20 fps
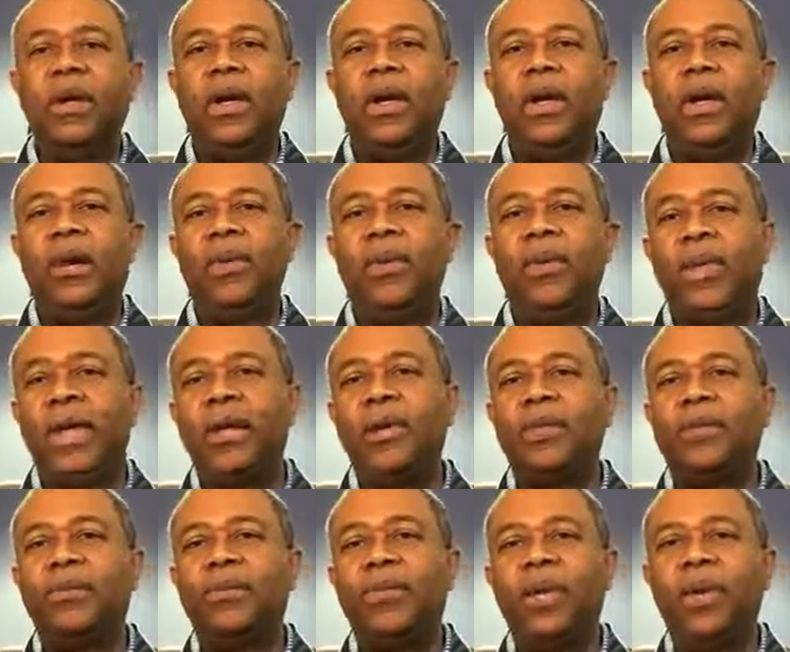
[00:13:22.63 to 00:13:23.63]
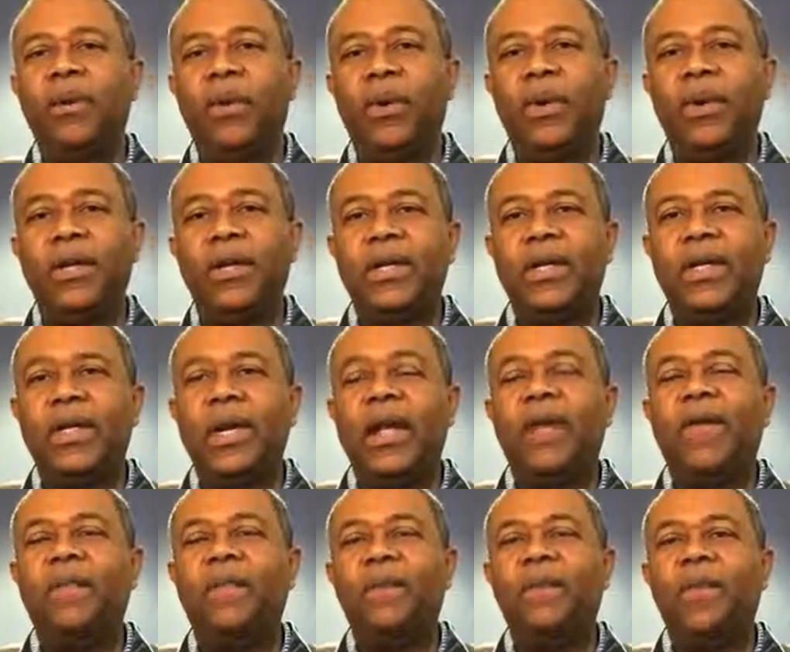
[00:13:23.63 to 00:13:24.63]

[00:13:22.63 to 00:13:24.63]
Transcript: Uh, but here's a big word of today